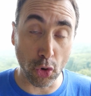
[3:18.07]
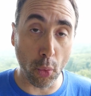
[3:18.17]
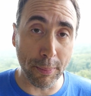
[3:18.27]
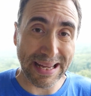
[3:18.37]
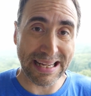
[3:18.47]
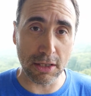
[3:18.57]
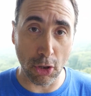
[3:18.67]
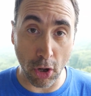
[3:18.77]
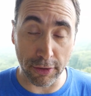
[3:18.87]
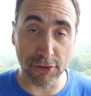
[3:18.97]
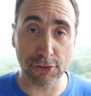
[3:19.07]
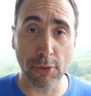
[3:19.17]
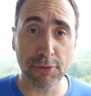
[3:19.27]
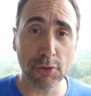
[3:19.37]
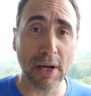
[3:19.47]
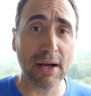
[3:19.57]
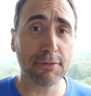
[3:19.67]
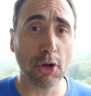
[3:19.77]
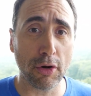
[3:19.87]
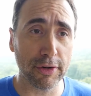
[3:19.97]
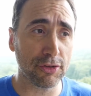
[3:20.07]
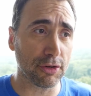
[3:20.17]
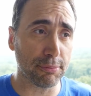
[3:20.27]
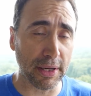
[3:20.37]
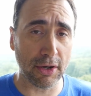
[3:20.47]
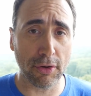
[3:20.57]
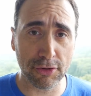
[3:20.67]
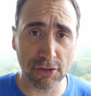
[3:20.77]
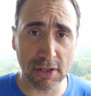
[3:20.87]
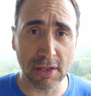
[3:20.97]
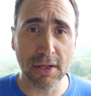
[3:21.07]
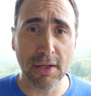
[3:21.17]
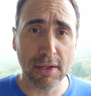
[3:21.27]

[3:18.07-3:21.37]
domain knowledge so if you have knowledge of biology